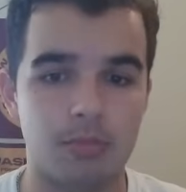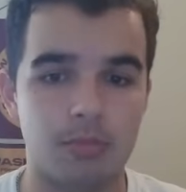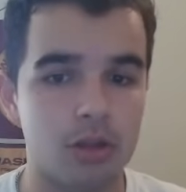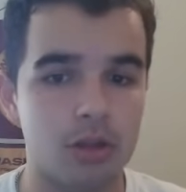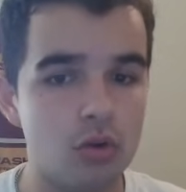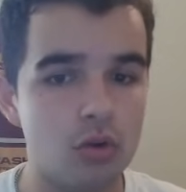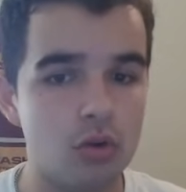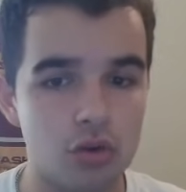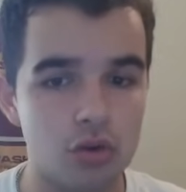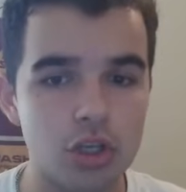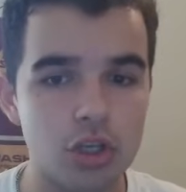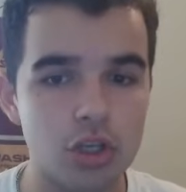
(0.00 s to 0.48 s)
But
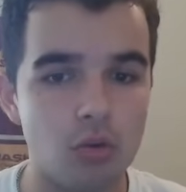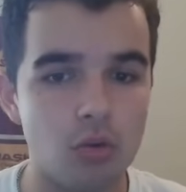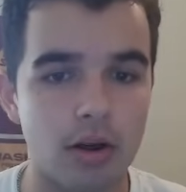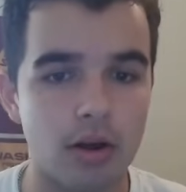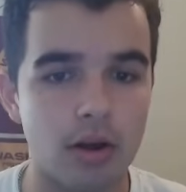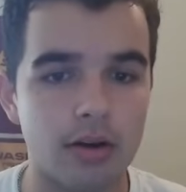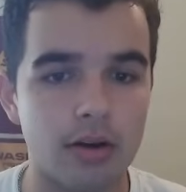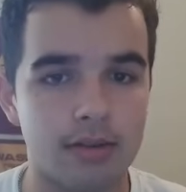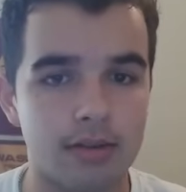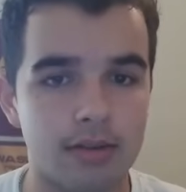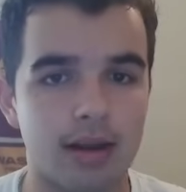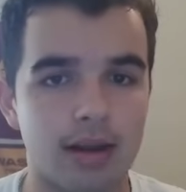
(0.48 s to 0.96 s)
usually, you
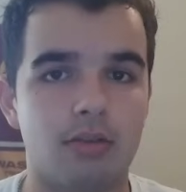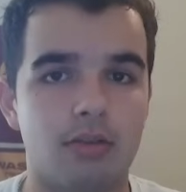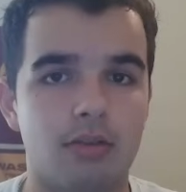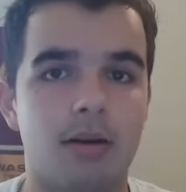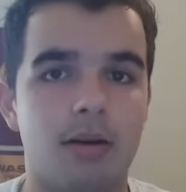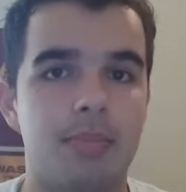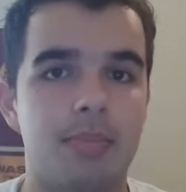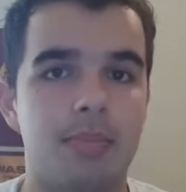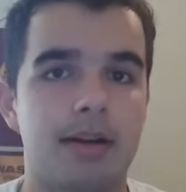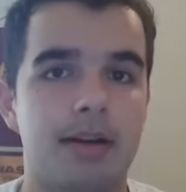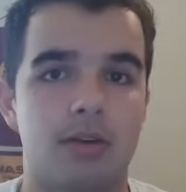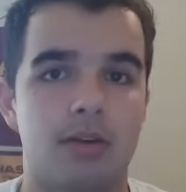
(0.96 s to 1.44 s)
want your second
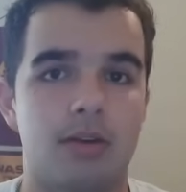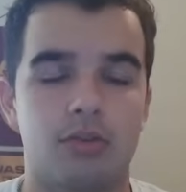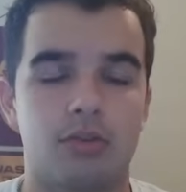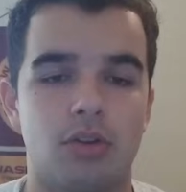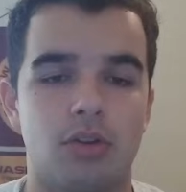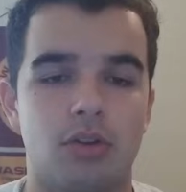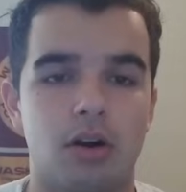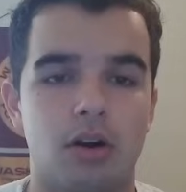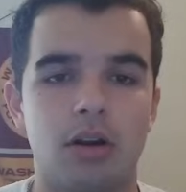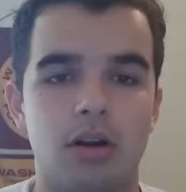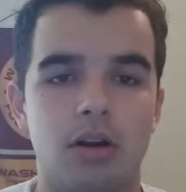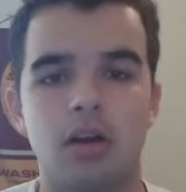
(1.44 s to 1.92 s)
round pick to
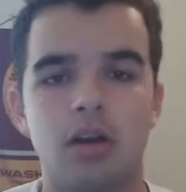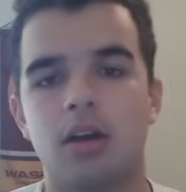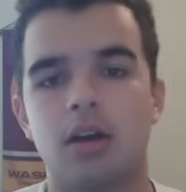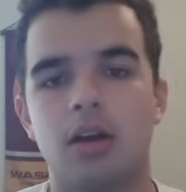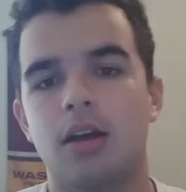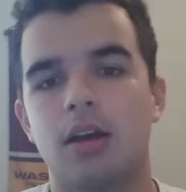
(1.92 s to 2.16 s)
start.